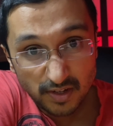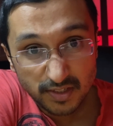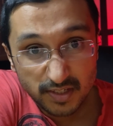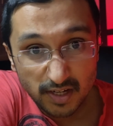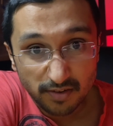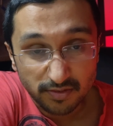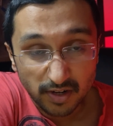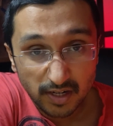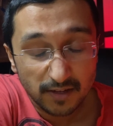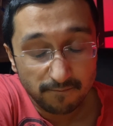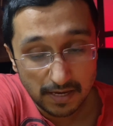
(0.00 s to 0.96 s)
stuff,
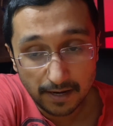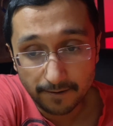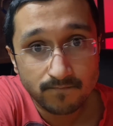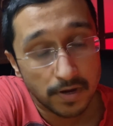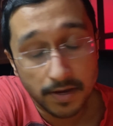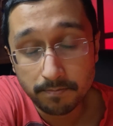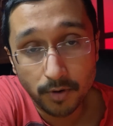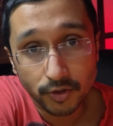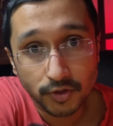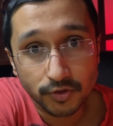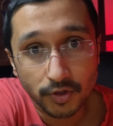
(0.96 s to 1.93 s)
right? Yeah,
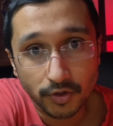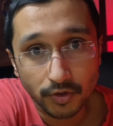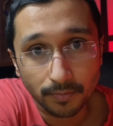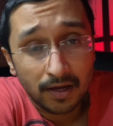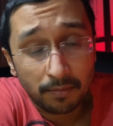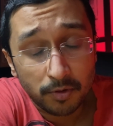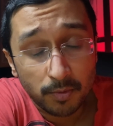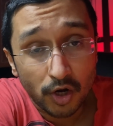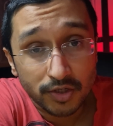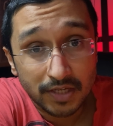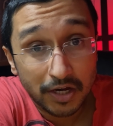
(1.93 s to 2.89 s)
imposter syndrome. I'm gonna be
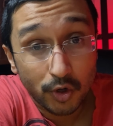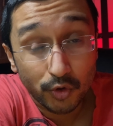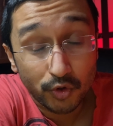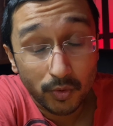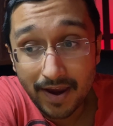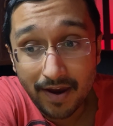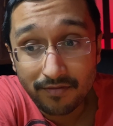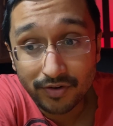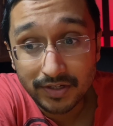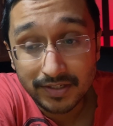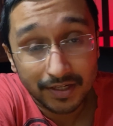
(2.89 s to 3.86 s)
honest, I go through it
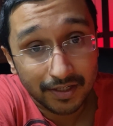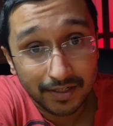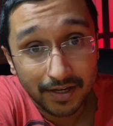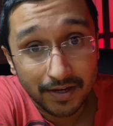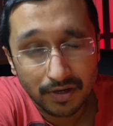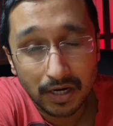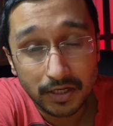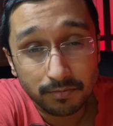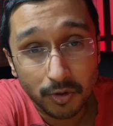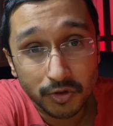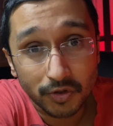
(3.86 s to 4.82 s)
every single day, at least
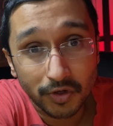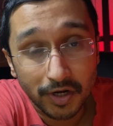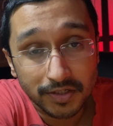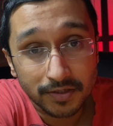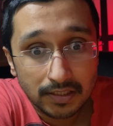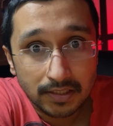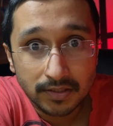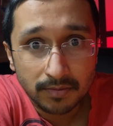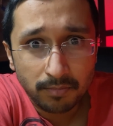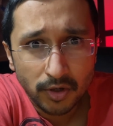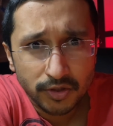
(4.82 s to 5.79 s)
most of the days. Does
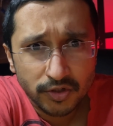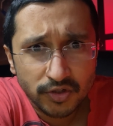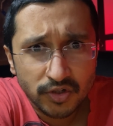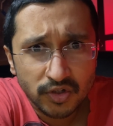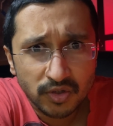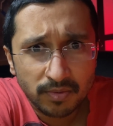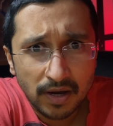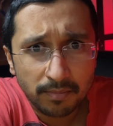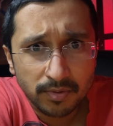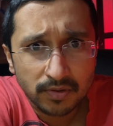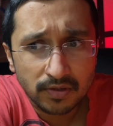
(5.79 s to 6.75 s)
imposter syndrome
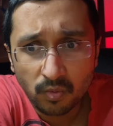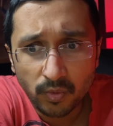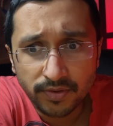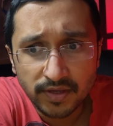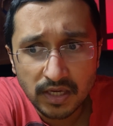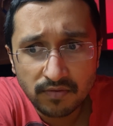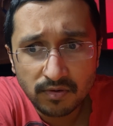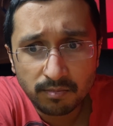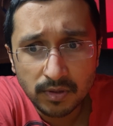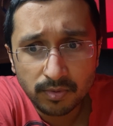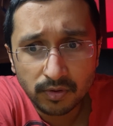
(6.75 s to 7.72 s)
happen with even
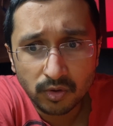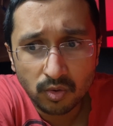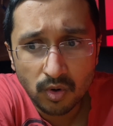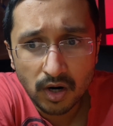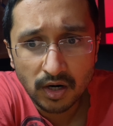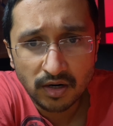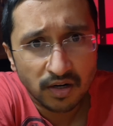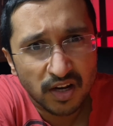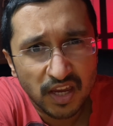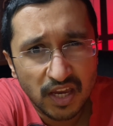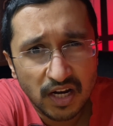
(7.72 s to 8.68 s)
people who are
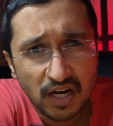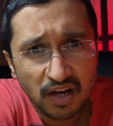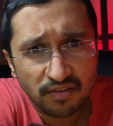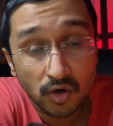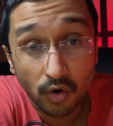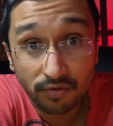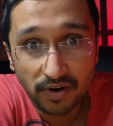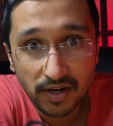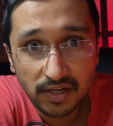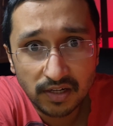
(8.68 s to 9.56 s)
in love or finding